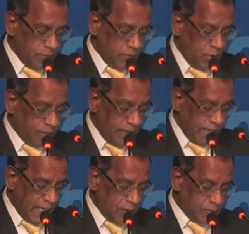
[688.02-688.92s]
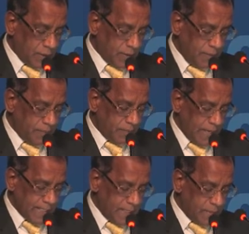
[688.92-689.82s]
of allowing
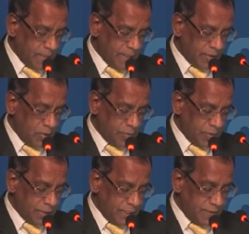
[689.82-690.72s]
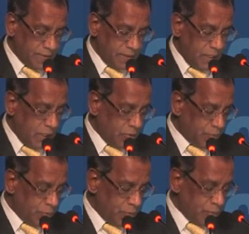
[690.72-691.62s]
SMEs and cooperatives to
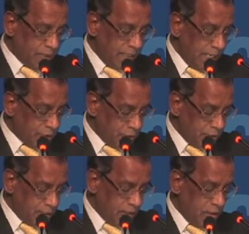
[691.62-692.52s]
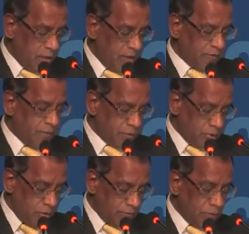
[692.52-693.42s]
produce electricity from
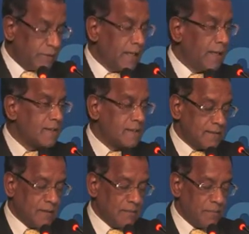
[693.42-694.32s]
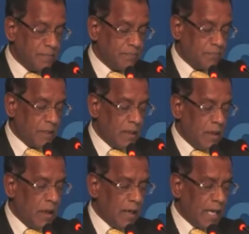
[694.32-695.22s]
solar voltaic system.
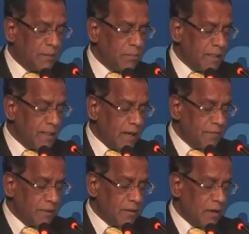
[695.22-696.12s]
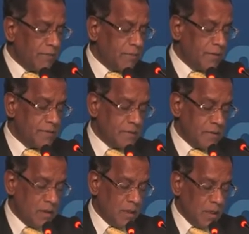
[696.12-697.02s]
Like many African governments,
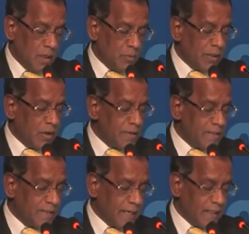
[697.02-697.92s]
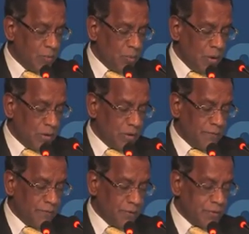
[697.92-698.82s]
we constantly work on
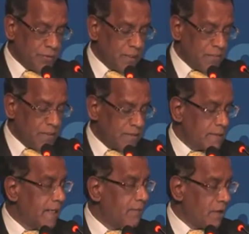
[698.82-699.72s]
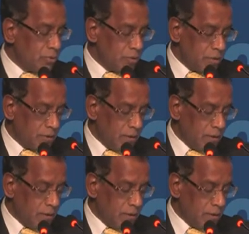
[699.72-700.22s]
fostering a business environment